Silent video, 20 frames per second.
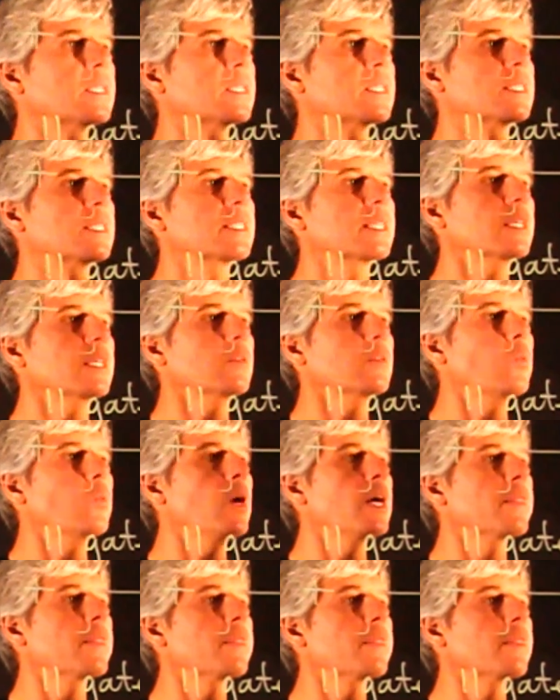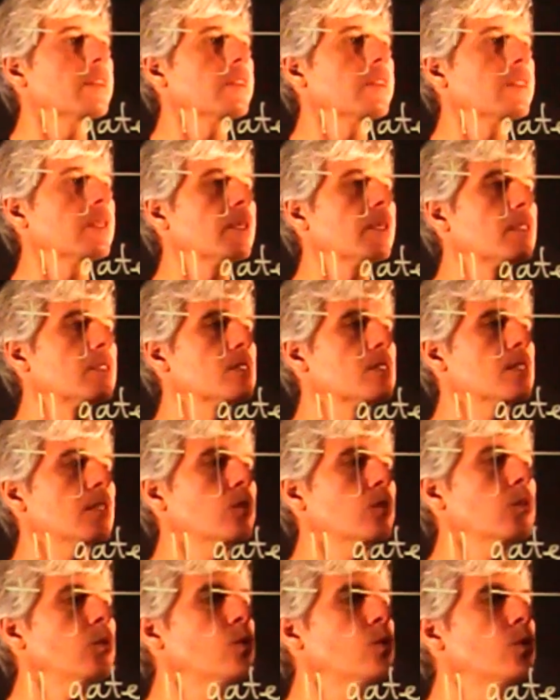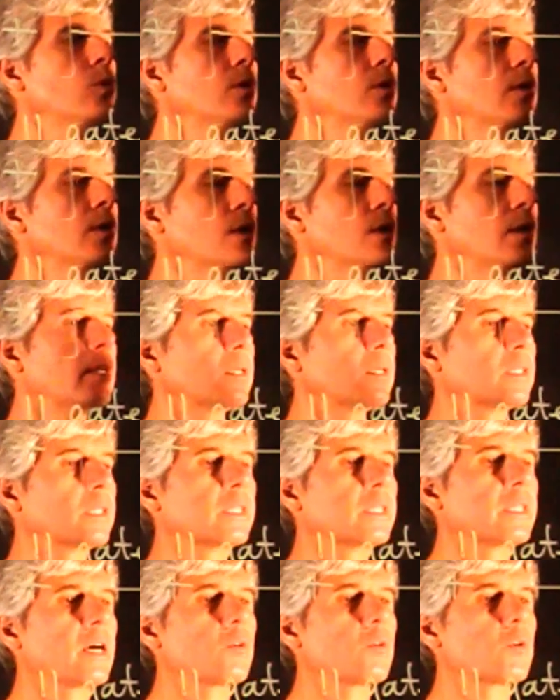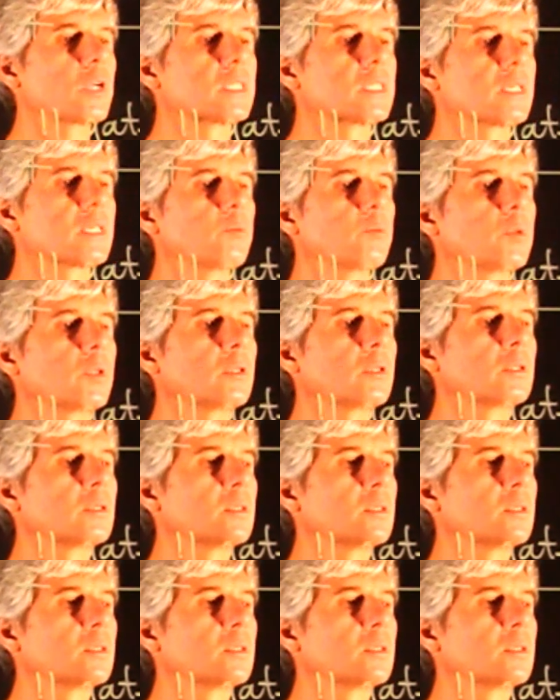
Z1 and Z2 in our example